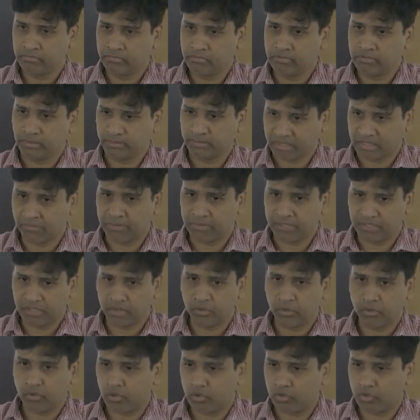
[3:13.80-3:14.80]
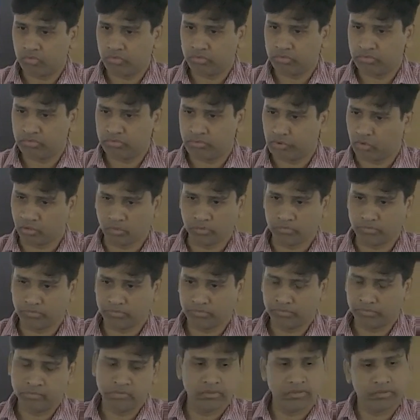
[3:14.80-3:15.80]
Some other place you go? No.
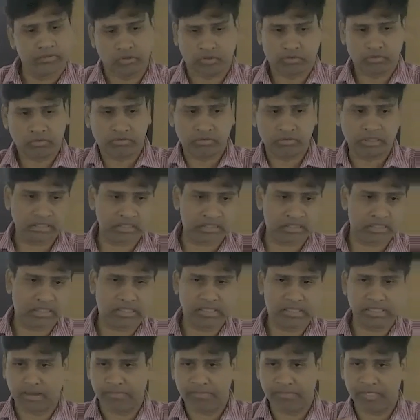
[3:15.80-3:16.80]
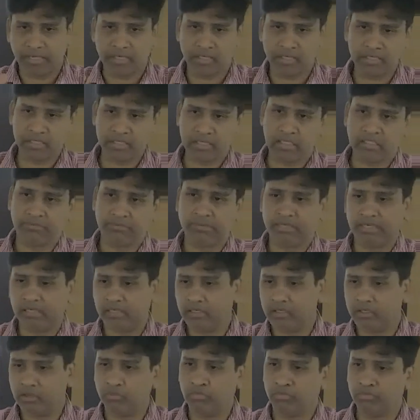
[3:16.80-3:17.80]
So that is his habitat is Lakshmi
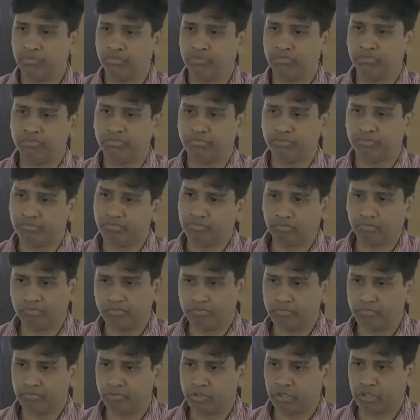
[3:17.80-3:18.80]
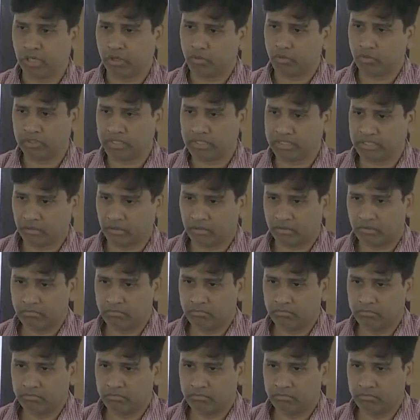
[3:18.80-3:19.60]
Nagar to Pusa Road. That's all.